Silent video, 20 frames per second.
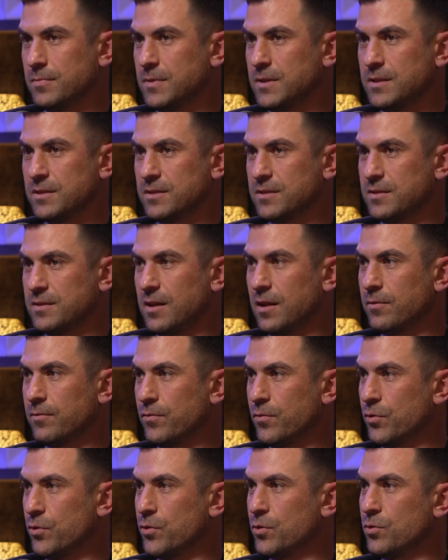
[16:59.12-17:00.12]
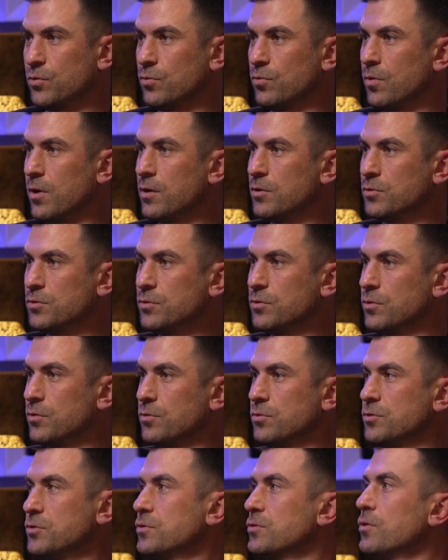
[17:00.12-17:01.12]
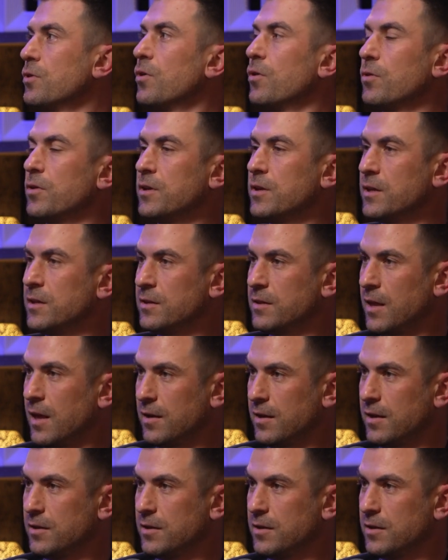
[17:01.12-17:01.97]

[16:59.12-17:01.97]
this is not for you. One, just go get that